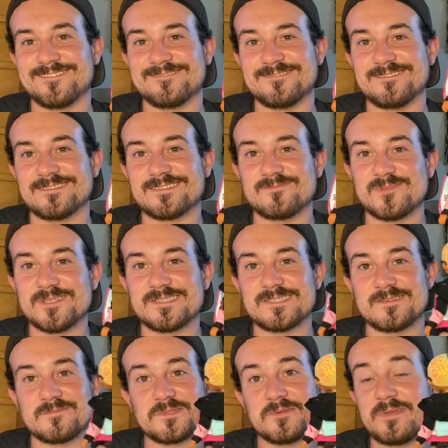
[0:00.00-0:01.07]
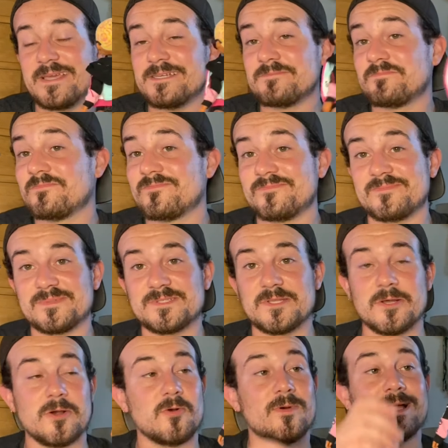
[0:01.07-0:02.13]
Awesome, awesome. So yeah,
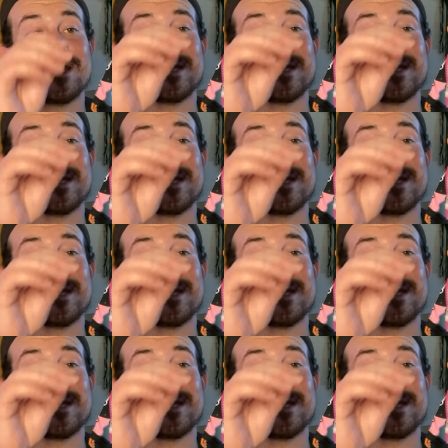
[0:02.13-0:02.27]
so